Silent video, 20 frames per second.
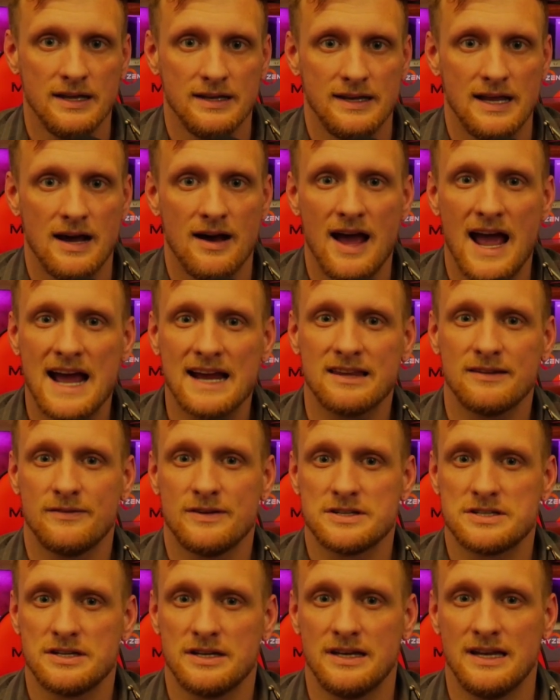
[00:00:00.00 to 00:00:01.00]
Now,
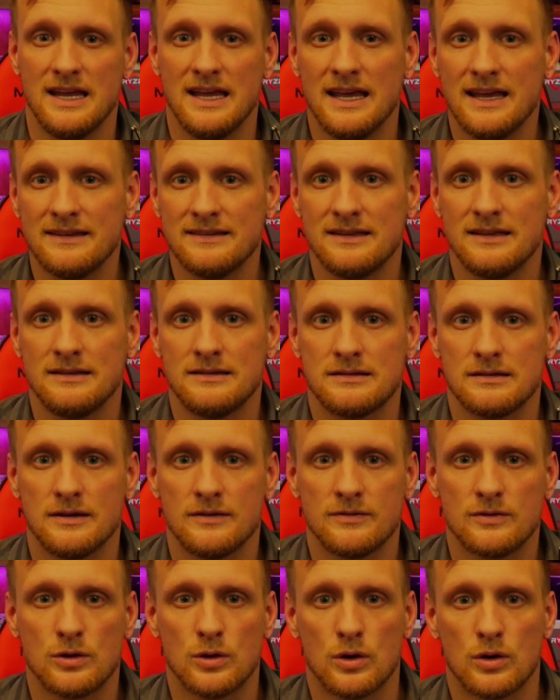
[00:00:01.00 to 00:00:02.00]
Activision isn't,
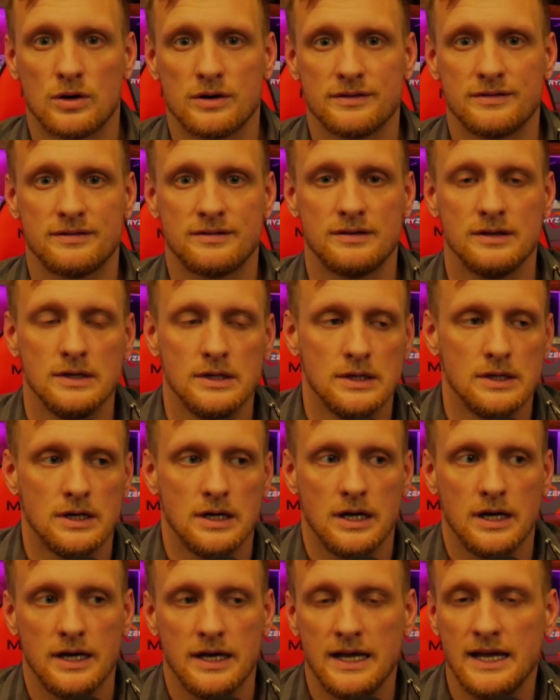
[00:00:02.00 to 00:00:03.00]
of course,
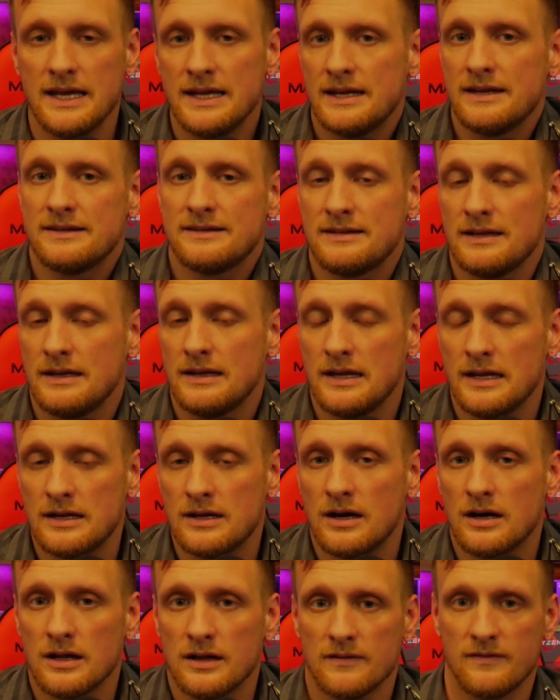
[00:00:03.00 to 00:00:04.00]
uh, innocent in
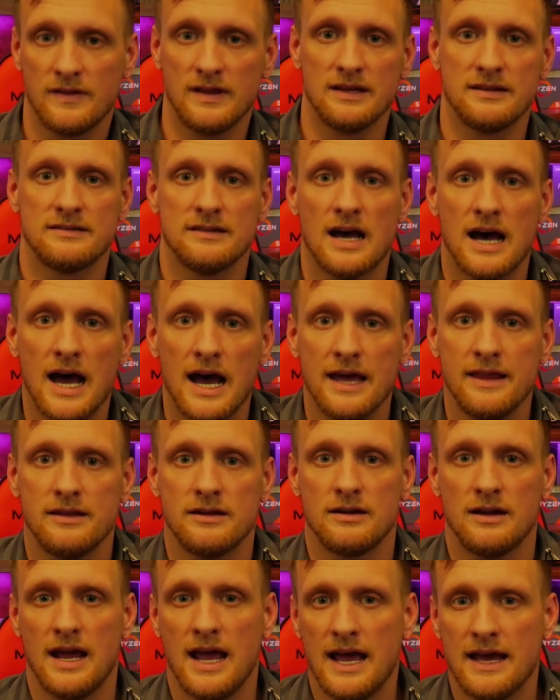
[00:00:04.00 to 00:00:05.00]
all of this
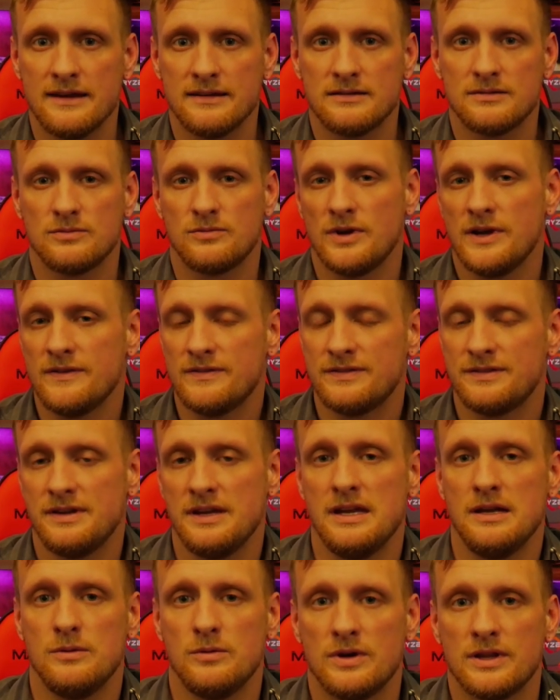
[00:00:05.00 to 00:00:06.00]
either, as we've
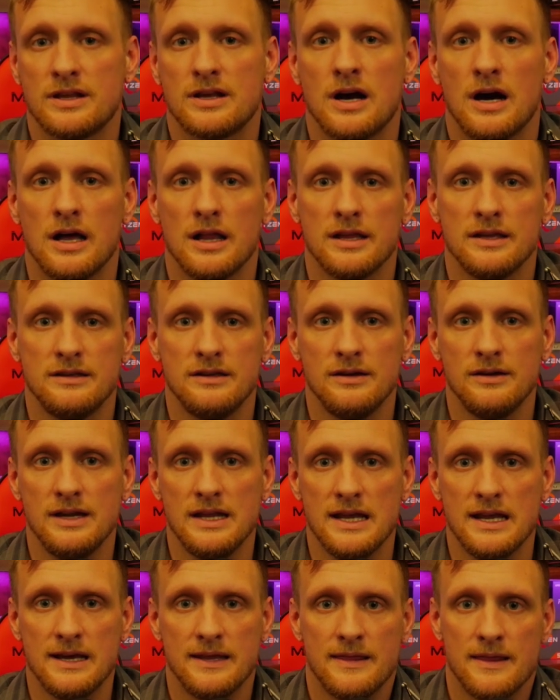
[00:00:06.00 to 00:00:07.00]
seen with Call of
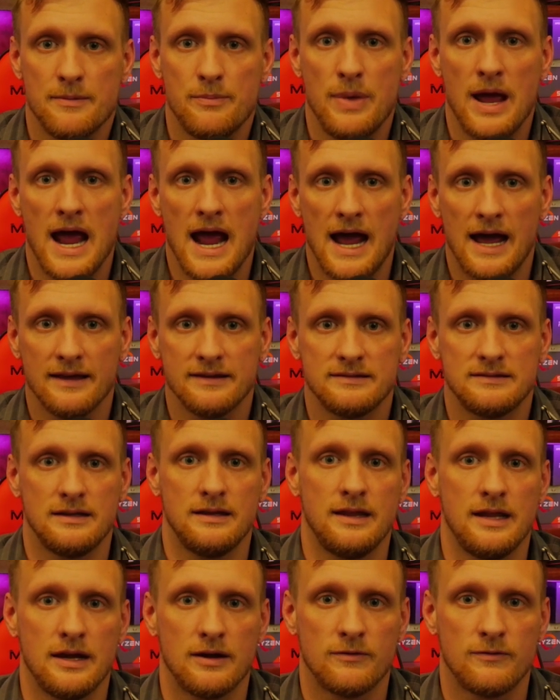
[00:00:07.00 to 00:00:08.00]
Duty in the past
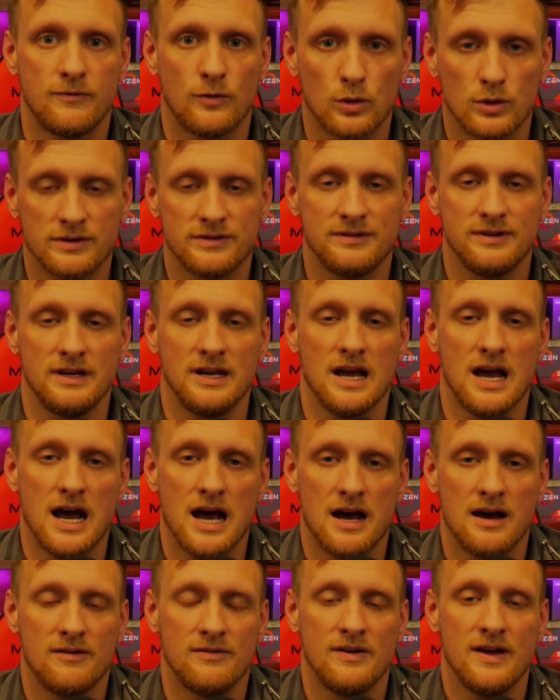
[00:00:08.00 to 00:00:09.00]
and their forcing
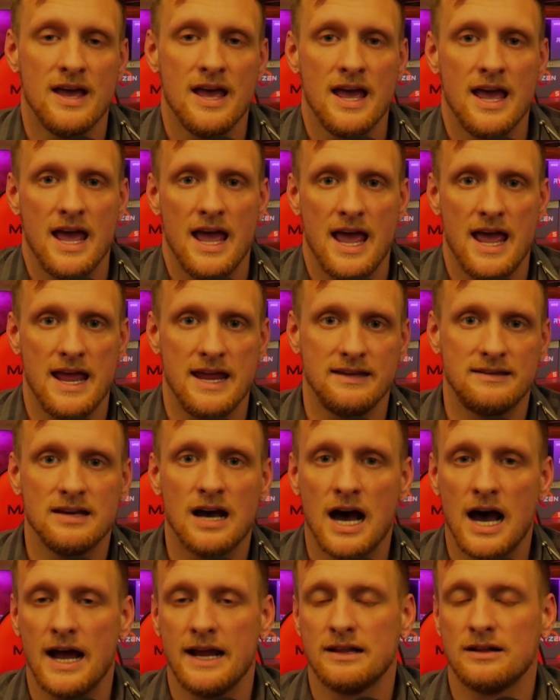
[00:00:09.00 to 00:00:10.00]
of a
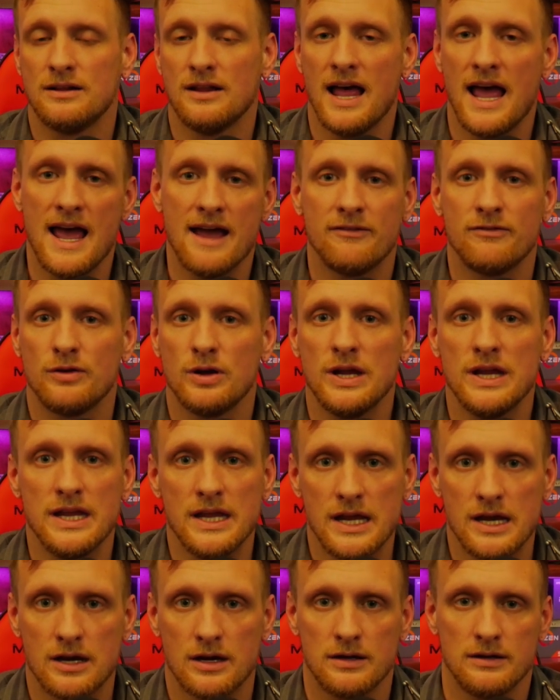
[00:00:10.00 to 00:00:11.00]
title every
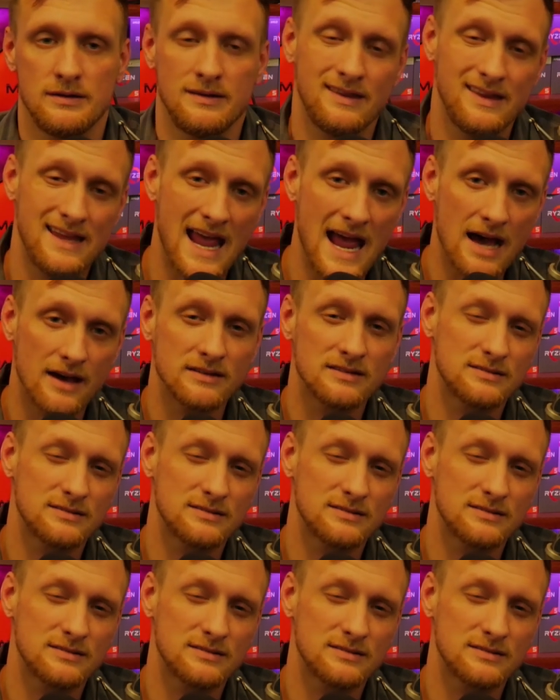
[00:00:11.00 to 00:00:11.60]
year, now